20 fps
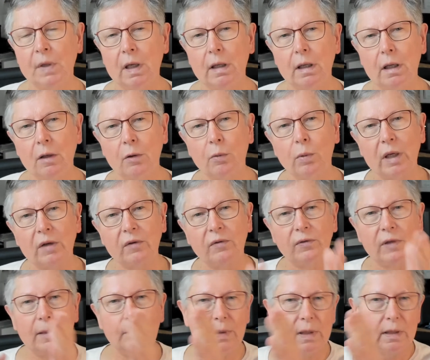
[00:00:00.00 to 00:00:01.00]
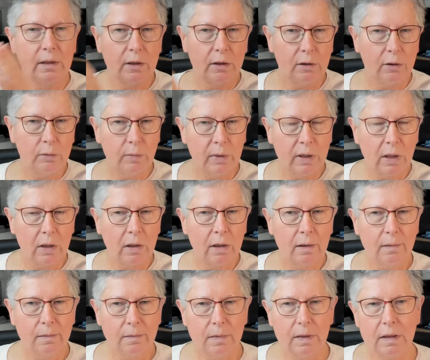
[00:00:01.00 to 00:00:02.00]
A quick flip into
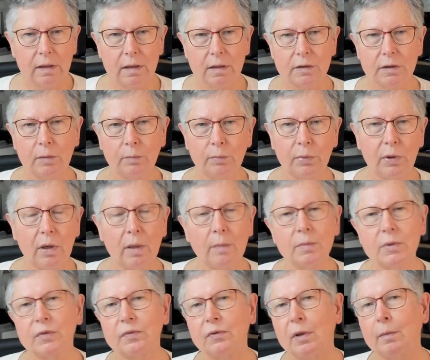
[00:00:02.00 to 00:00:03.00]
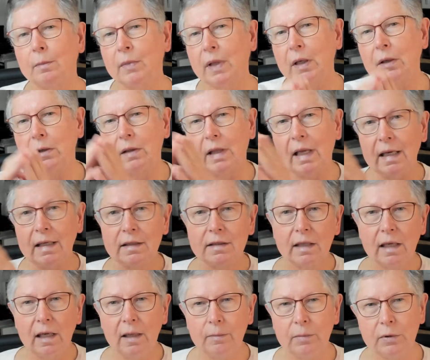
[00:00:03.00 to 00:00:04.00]
Luminar, some prompts from their
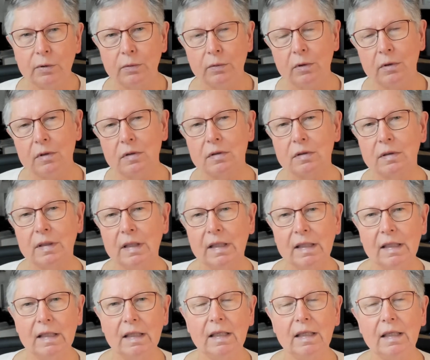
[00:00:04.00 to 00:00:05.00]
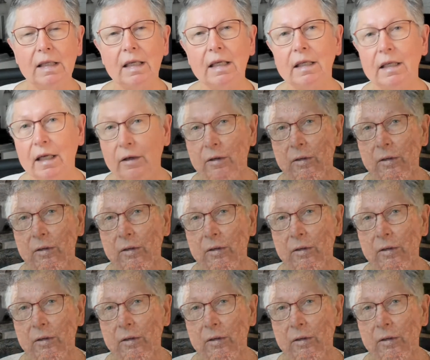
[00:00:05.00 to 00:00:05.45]
landscape tools, and here